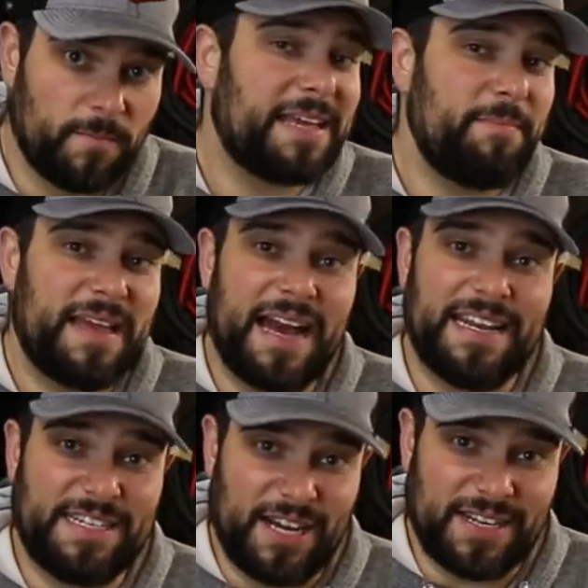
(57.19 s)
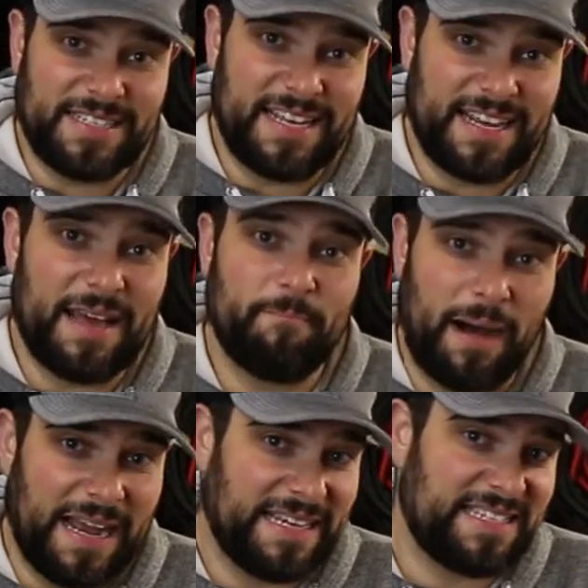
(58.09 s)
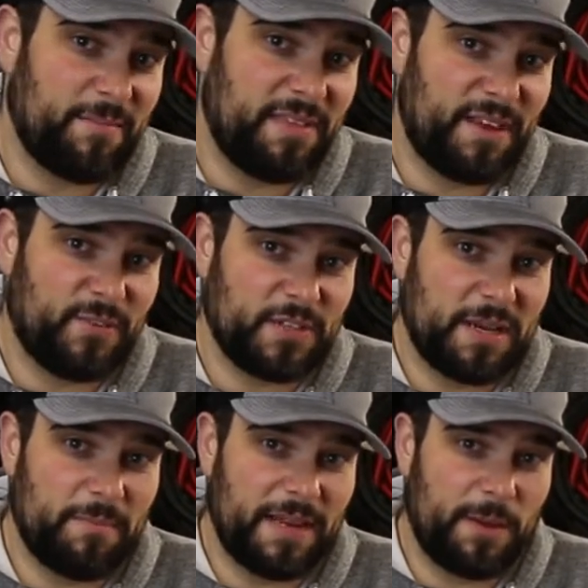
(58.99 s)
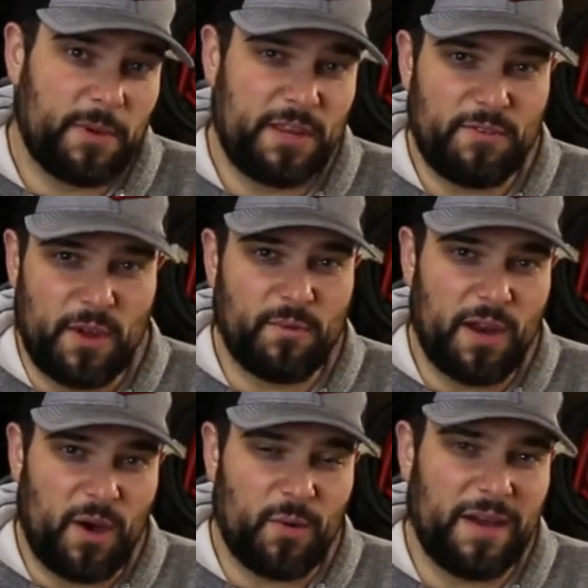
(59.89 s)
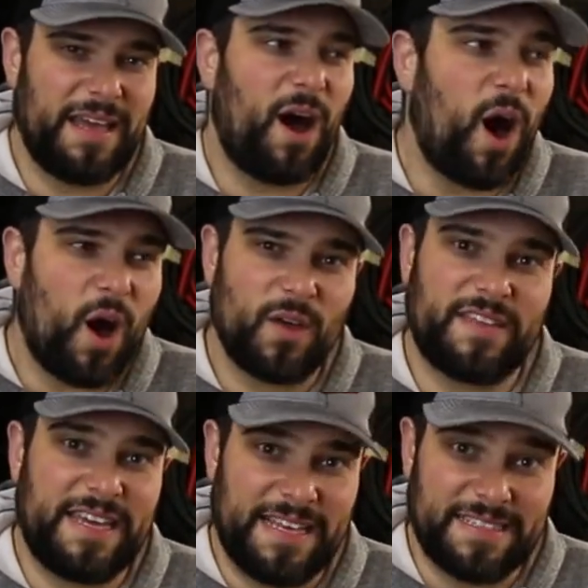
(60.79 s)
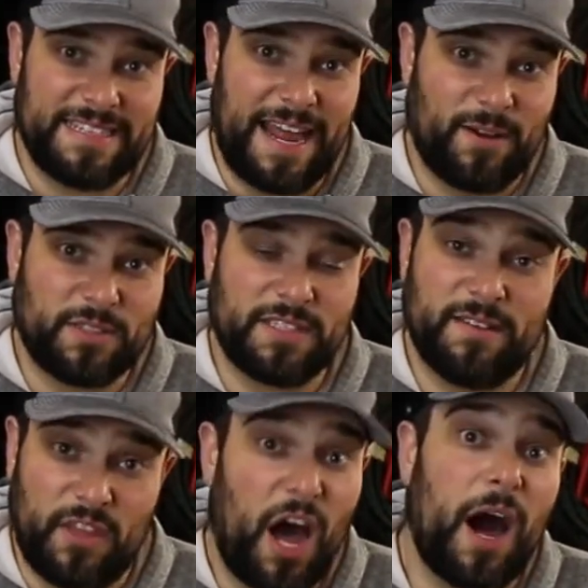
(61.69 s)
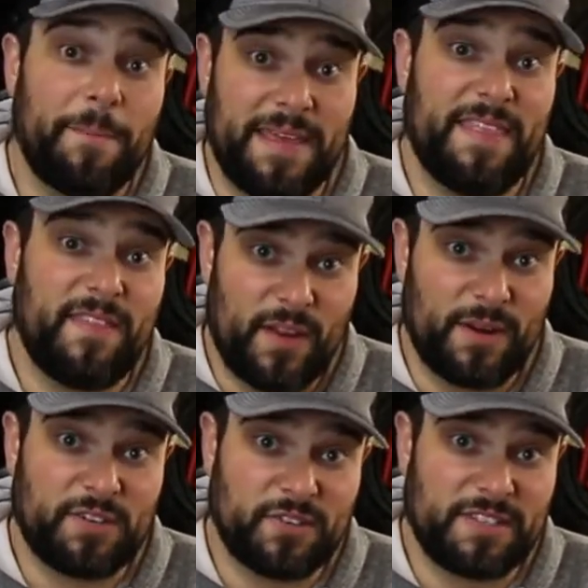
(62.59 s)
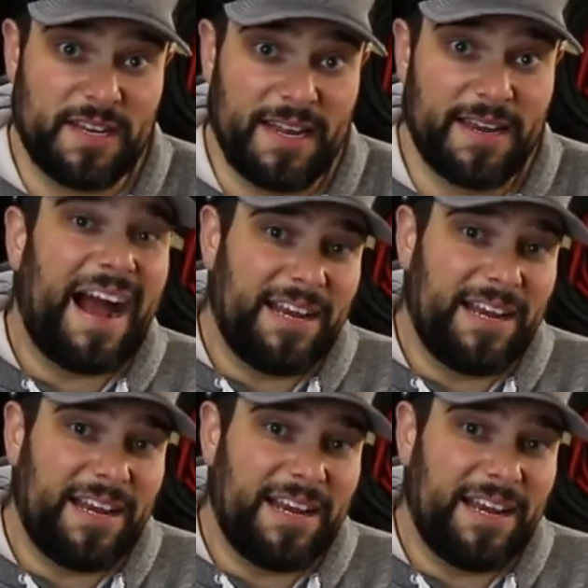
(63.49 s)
It can be kind of daunting buying something for somebody when you don't know all the ins and outs of the hobby that they're interested in. I